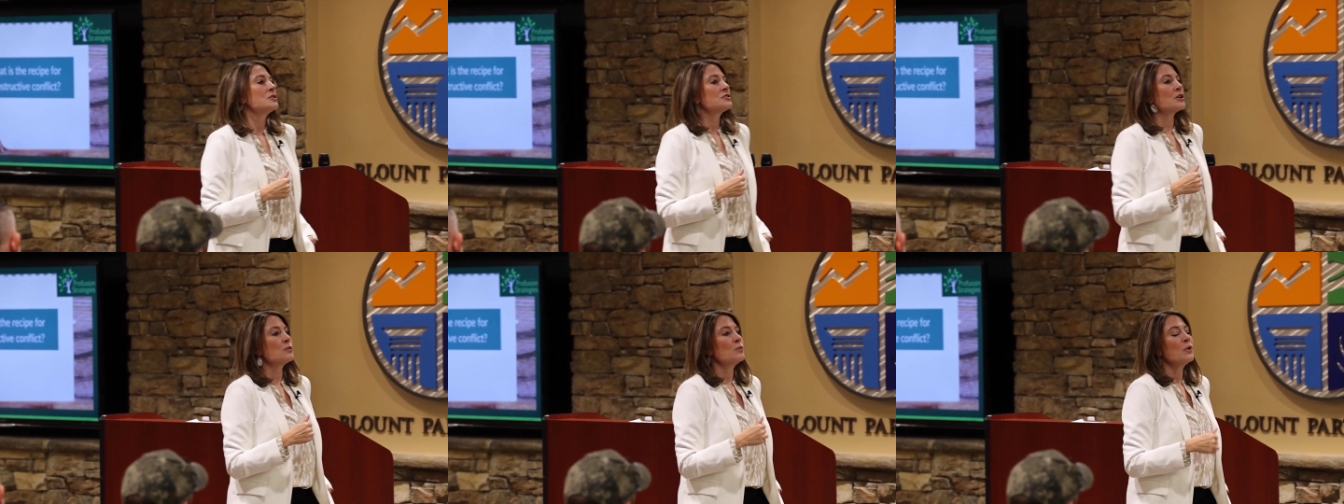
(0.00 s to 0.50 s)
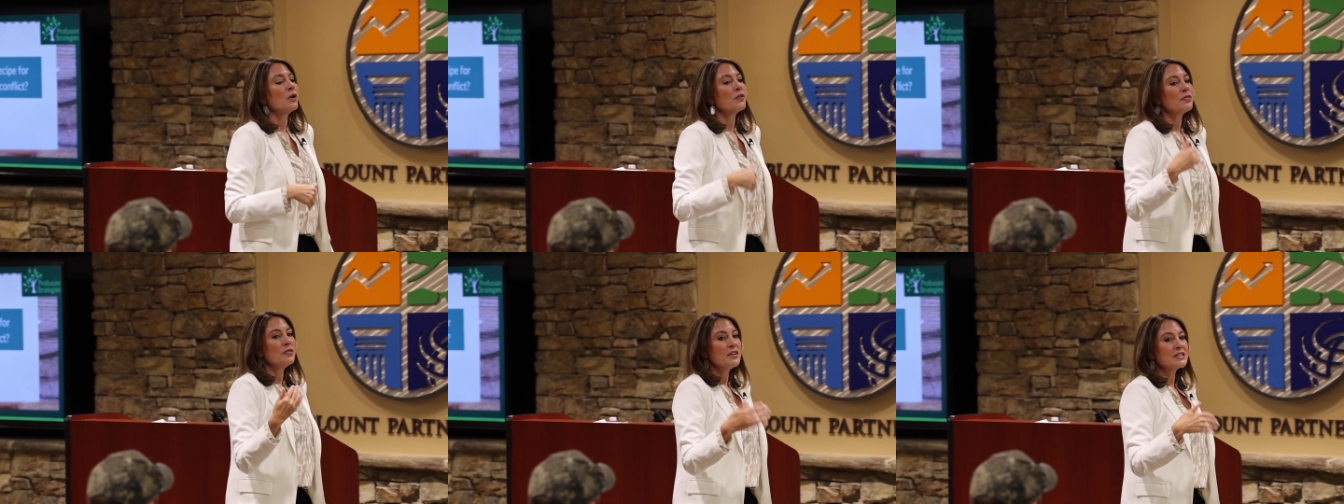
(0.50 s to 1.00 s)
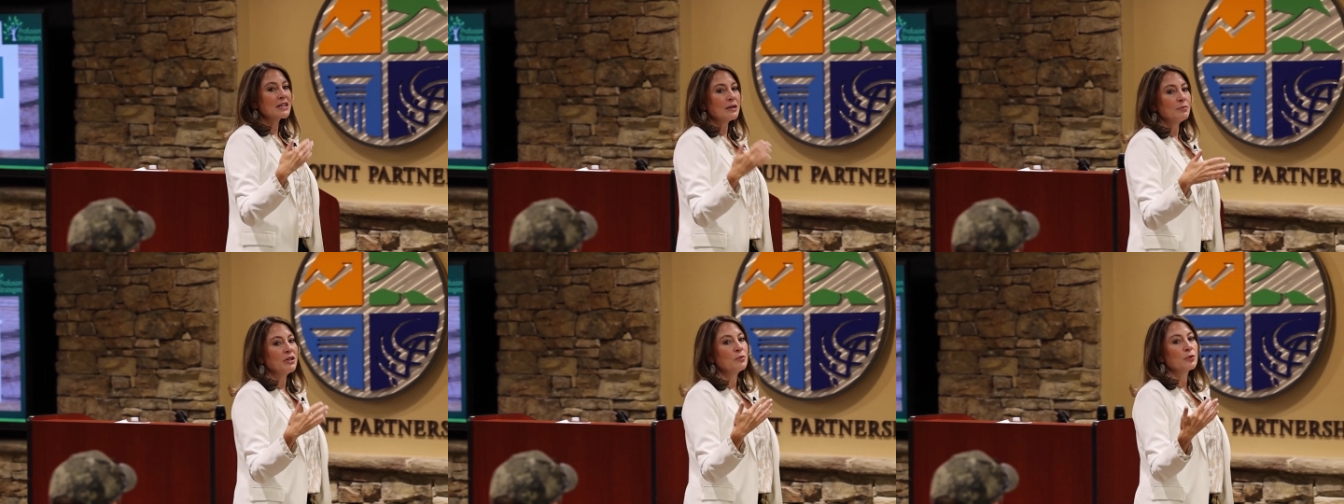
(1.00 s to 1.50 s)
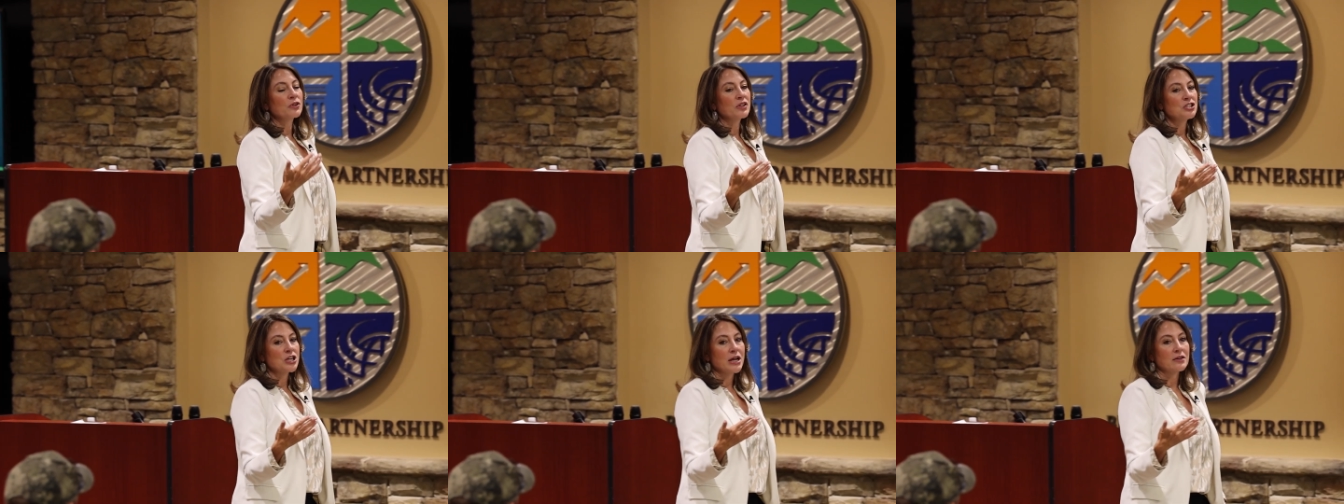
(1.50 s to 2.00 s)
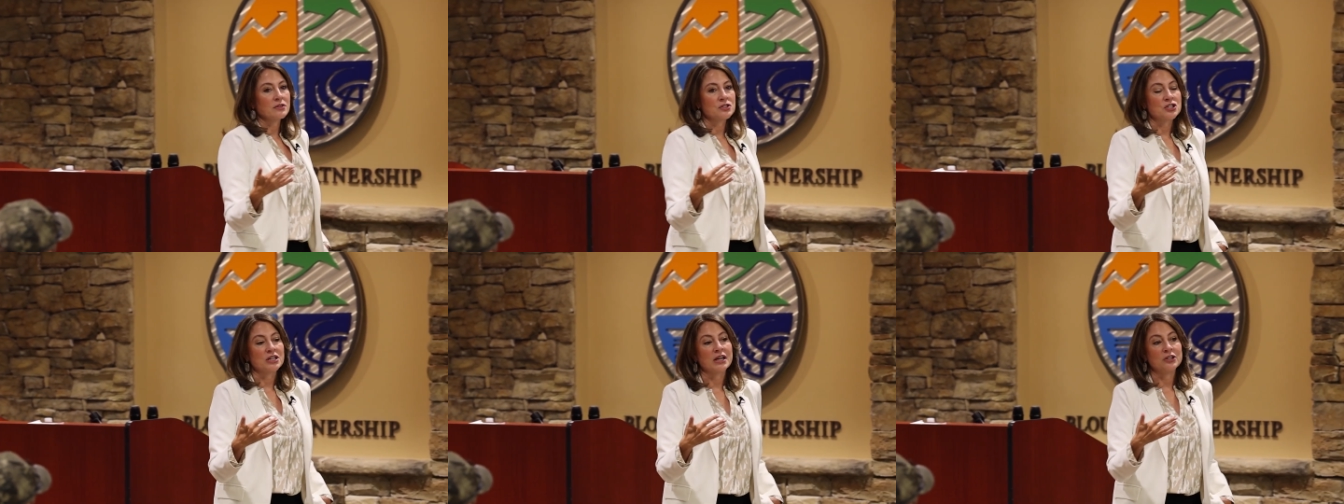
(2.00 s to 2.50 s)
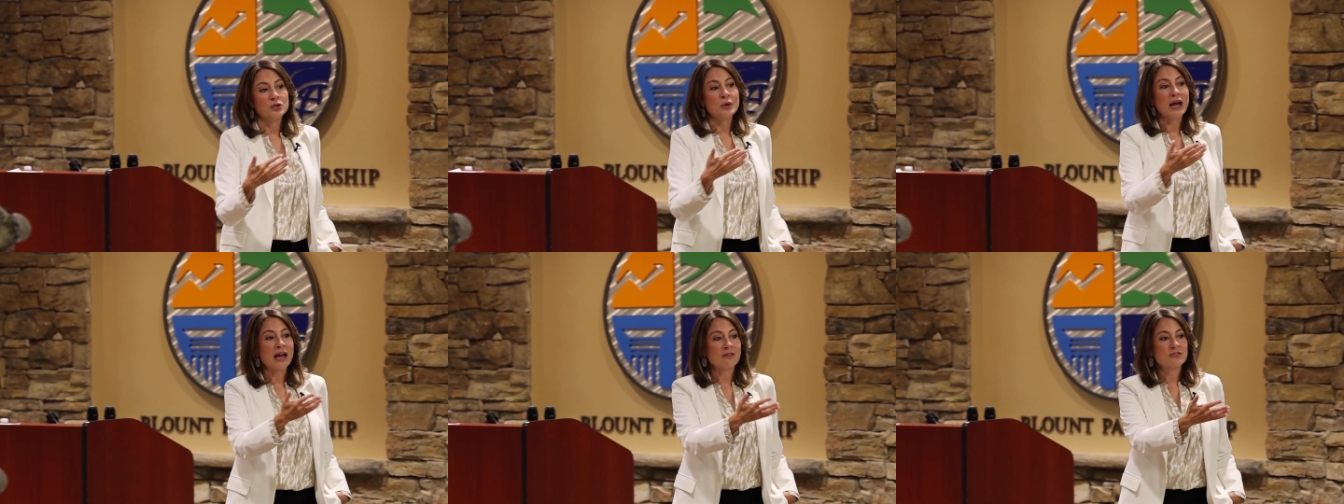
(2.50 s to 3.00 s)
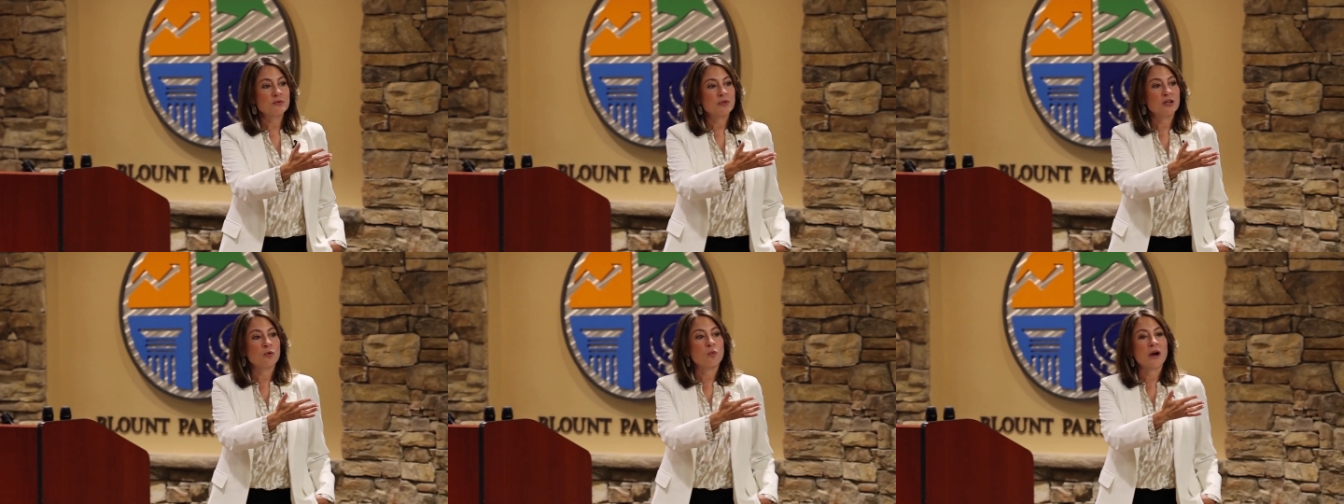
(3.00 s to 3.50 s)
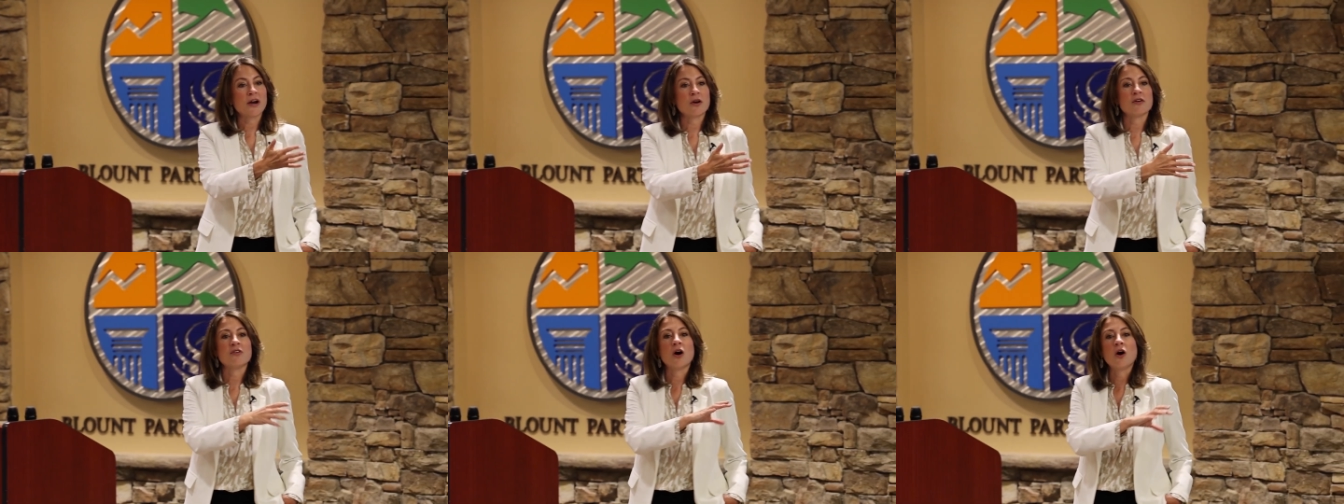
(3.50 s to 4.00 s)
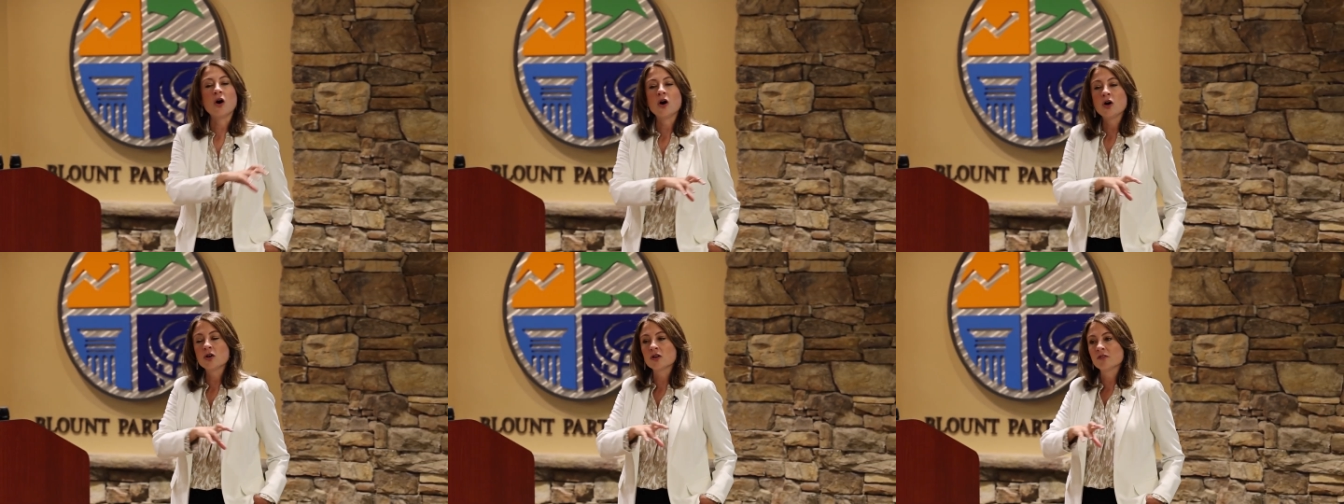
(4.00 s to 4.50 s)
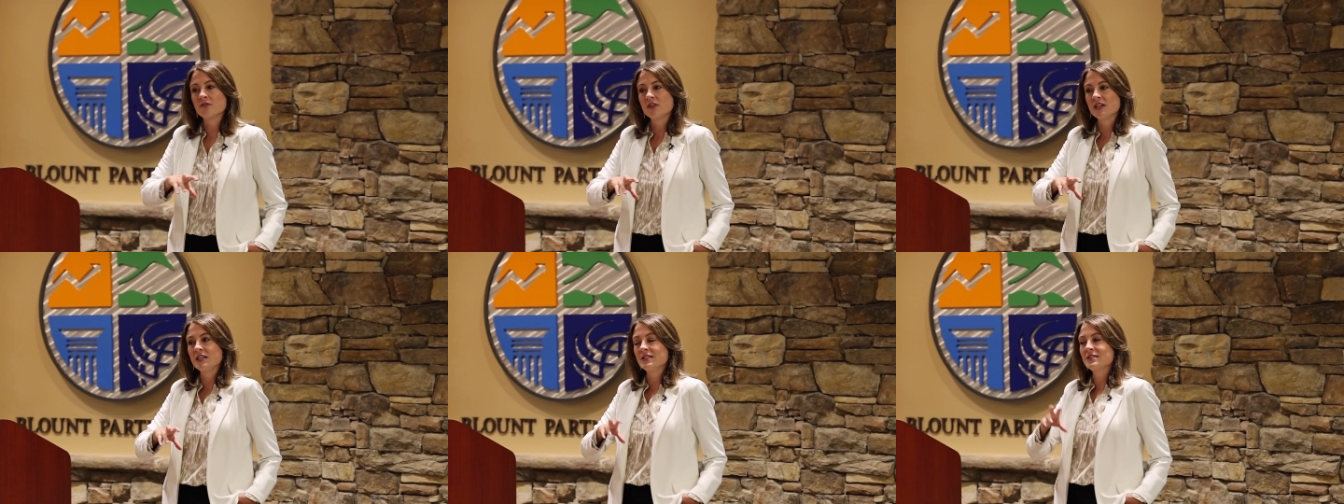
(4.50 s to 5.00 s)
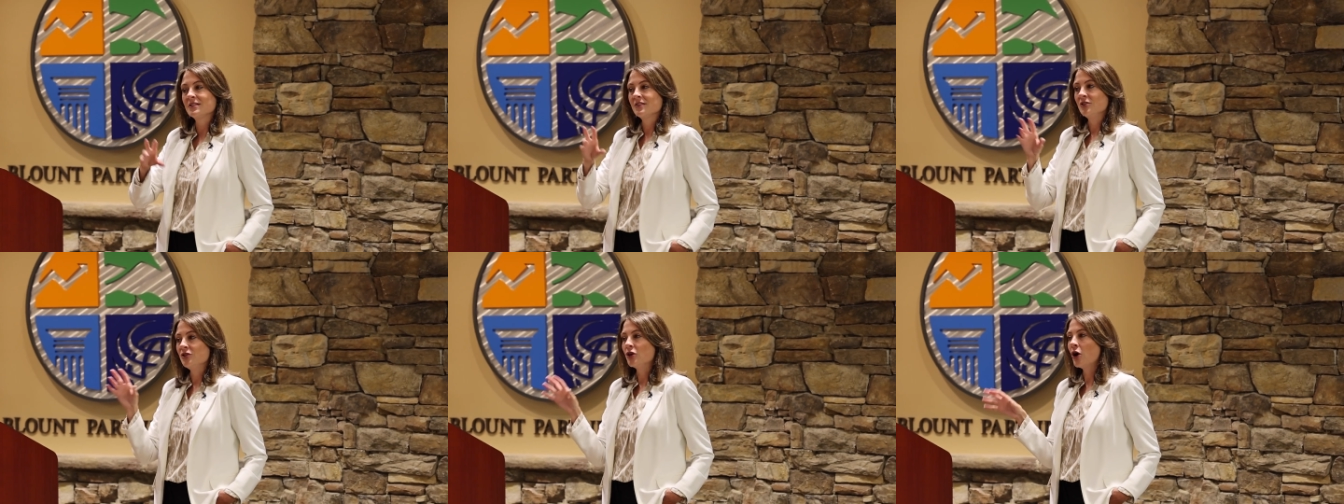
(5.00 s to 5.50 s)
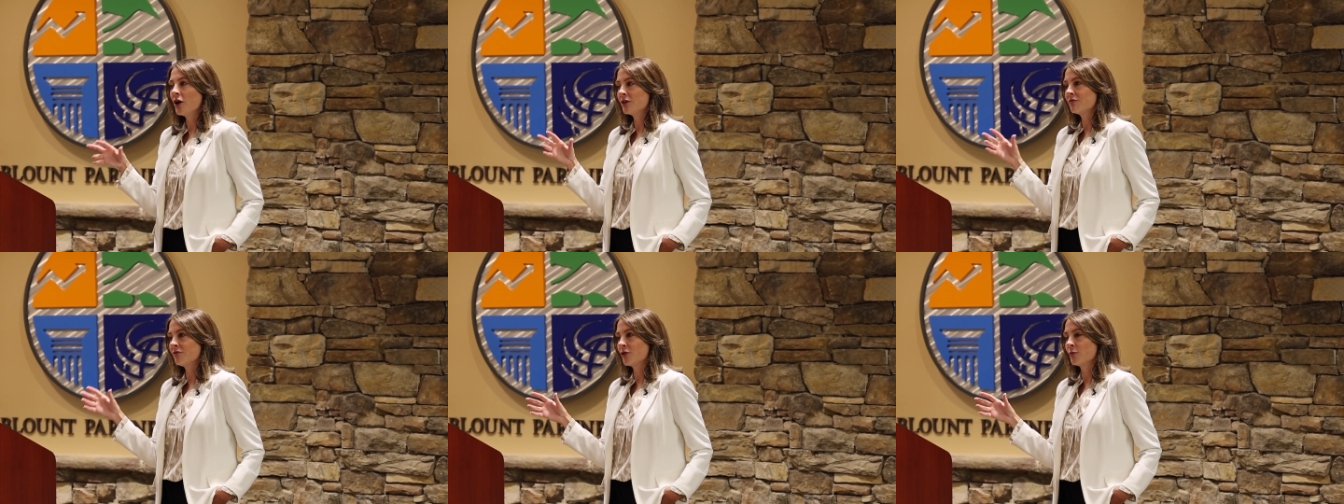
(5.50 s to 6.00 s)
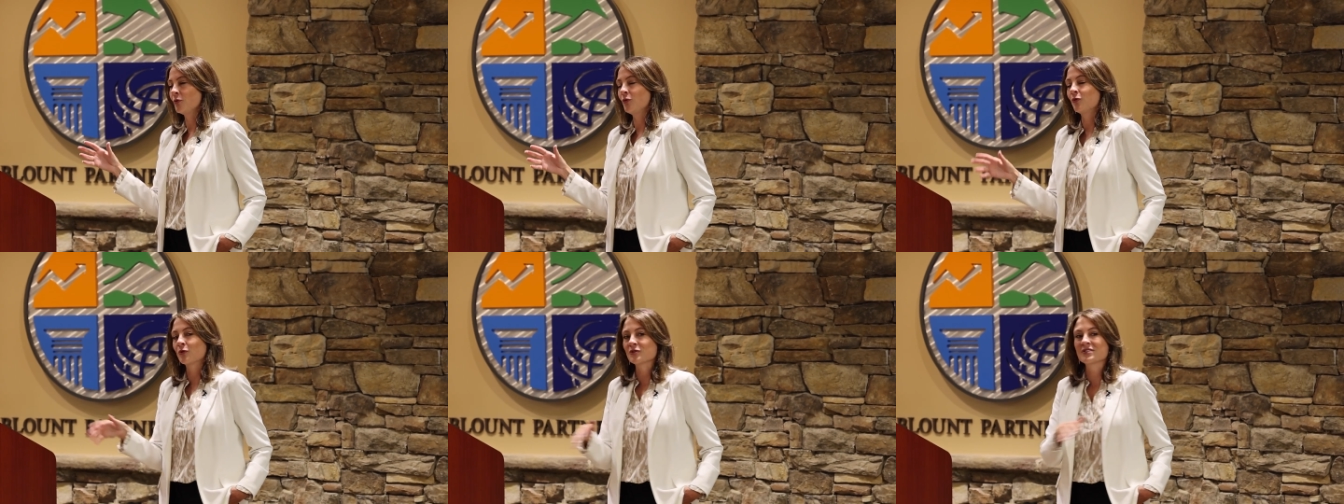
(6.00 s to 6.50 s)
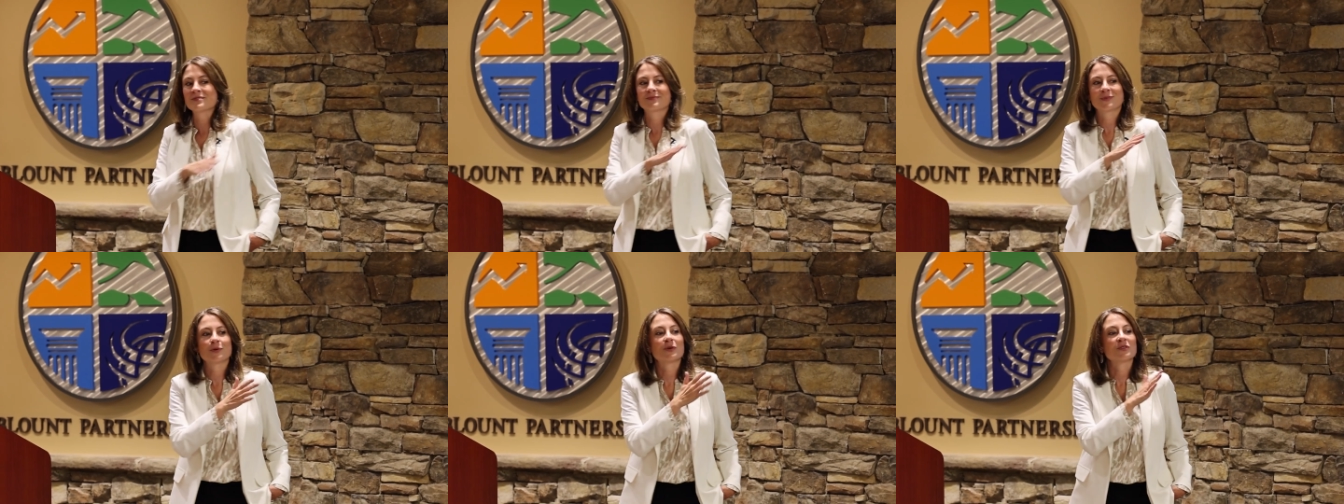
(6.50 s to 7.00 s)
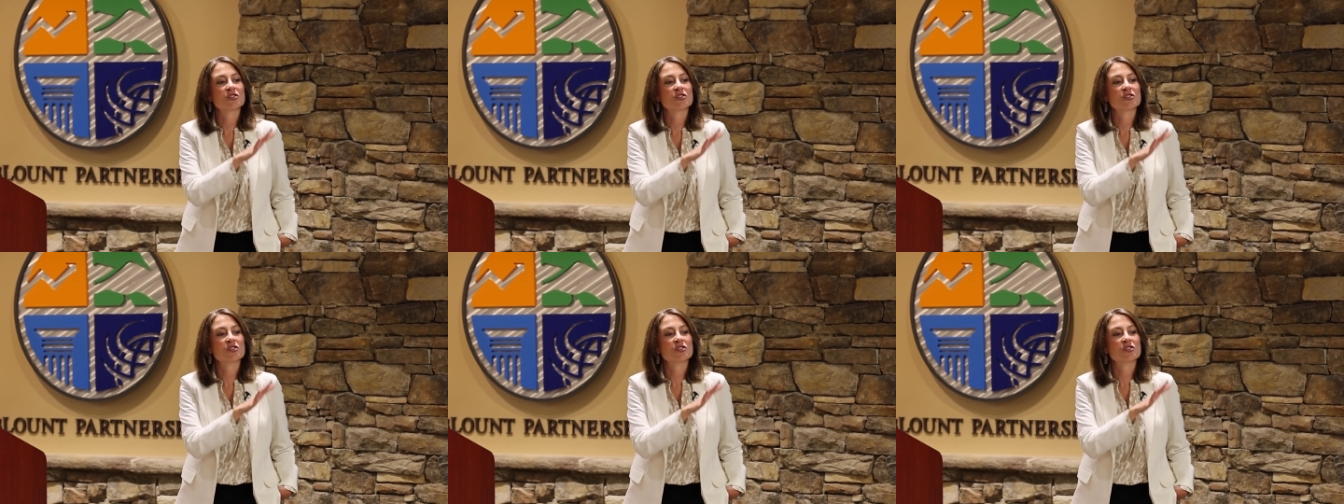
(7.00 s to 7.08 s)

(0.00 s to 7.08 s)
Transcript: So, this can be really challenging, and you have to be aware of all of these nonverbal or uh,